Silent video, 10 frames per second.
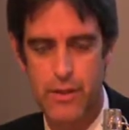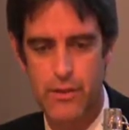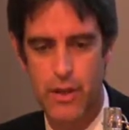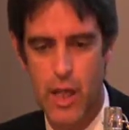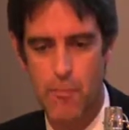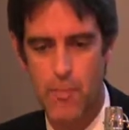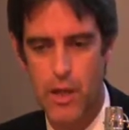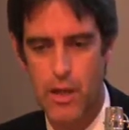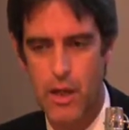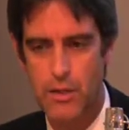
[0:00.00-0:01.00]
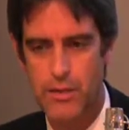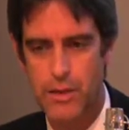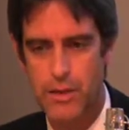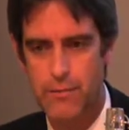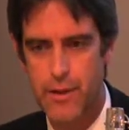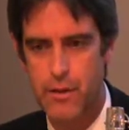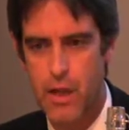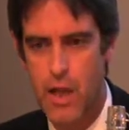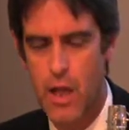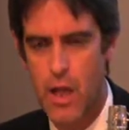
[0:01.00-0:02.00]
And I certainly feel,
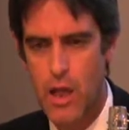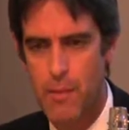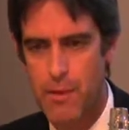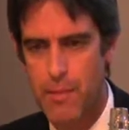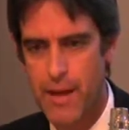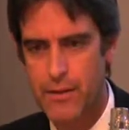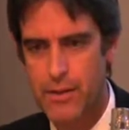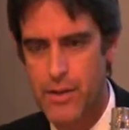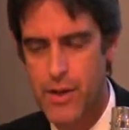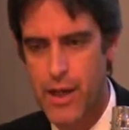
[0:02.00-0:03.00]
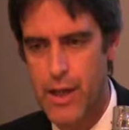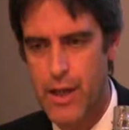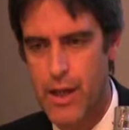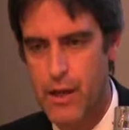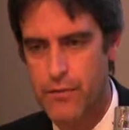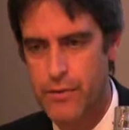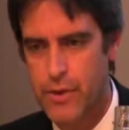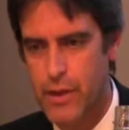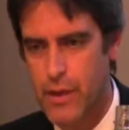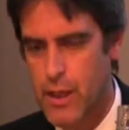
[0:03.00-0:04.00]
coming back to the UK
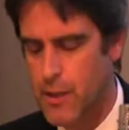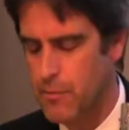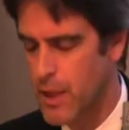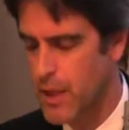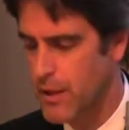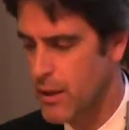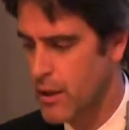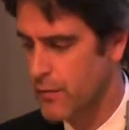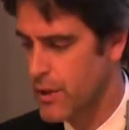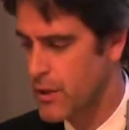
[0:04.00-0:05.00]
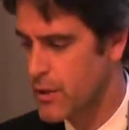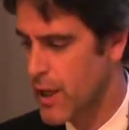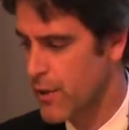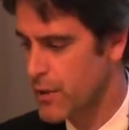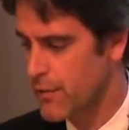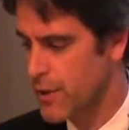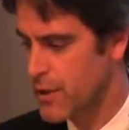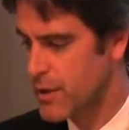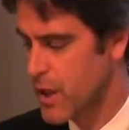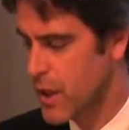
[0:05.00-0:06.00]
after 8.5 years out of
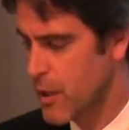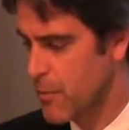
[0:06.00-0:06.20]
it,